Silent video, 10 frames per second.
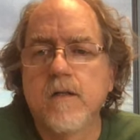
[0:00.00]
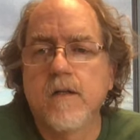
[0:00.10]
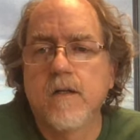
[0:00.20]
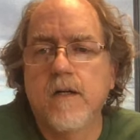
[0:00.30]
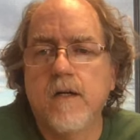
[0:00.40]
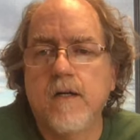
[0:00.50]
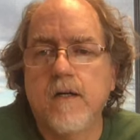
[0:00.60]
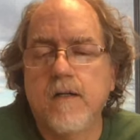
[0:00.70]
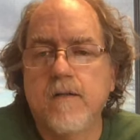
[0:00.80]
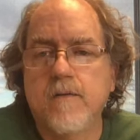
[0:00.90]

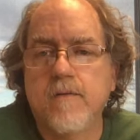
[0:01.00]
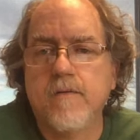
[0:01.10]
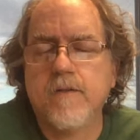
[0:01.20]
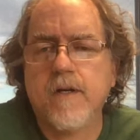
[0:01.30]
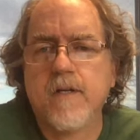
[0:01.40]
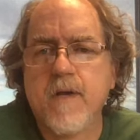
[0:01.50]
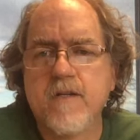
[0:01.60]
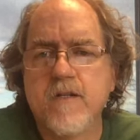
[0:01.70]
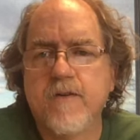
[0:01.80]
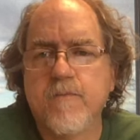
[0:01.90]
a. So I can
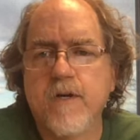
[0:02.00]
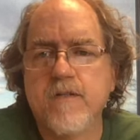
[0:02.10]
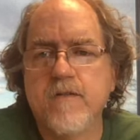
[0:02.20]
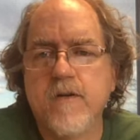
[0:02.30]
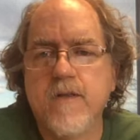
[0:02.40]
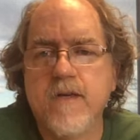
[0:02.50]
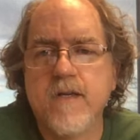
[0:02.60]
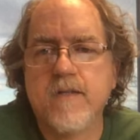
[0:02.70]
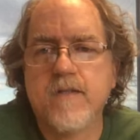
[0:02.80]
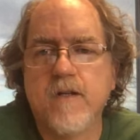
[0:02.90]
imagine different ways of doing
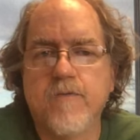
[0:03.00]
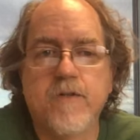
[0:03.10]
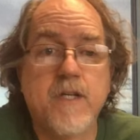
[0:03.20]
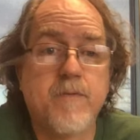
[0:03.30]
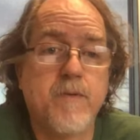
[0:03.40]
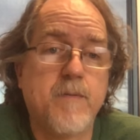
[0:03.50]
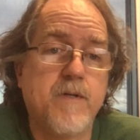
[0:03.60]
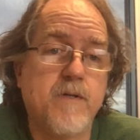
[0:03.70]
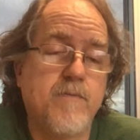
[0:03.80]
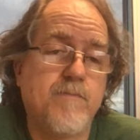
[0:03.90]
this. For example,
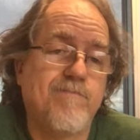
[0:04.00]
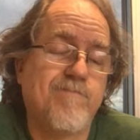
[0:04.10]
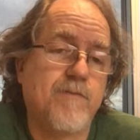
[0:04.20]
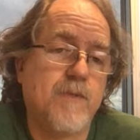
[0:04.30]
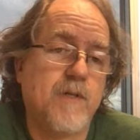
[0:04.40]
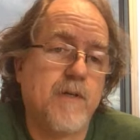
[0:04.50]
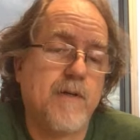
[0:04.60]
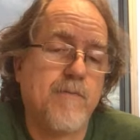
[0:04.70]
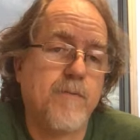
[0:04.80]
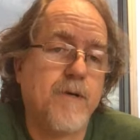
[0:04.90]
maybe
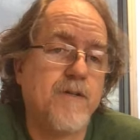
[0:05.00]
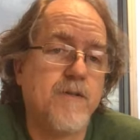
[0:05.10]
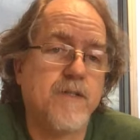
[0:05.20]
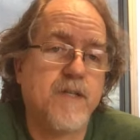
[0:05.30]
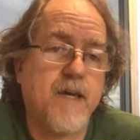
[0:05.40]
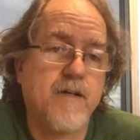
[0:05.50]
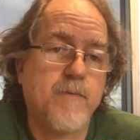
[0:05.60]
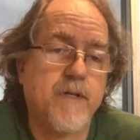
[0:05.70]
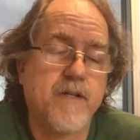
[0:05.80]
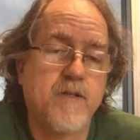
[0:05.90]
if we want to use a scanner, we
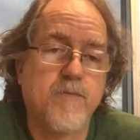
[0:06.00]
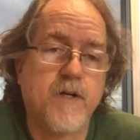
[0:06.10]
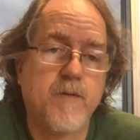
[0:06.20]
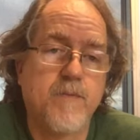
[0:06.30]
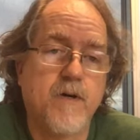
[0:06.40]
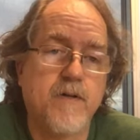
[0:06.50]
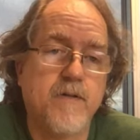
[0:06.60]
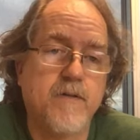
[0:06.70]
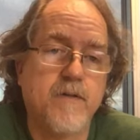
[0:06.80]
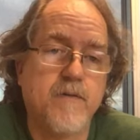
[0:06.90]
could actually break it apart
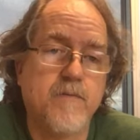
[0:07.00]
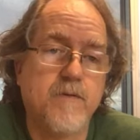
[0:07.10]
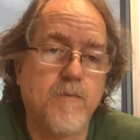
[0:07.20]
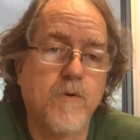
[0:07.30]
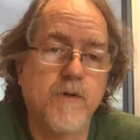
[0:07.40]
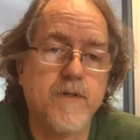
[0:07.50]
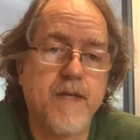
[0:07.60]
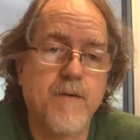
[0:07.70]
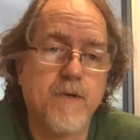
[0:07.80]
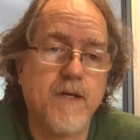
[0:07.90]
into words
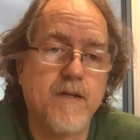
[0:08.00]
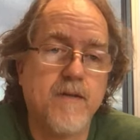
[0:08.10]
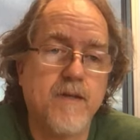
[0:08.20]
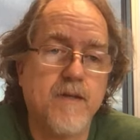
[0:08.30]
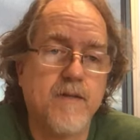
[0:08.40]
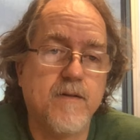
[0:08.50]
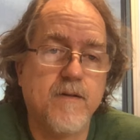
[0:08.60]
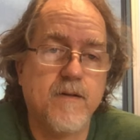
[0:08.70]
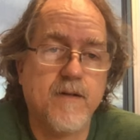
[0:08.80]
that way, and then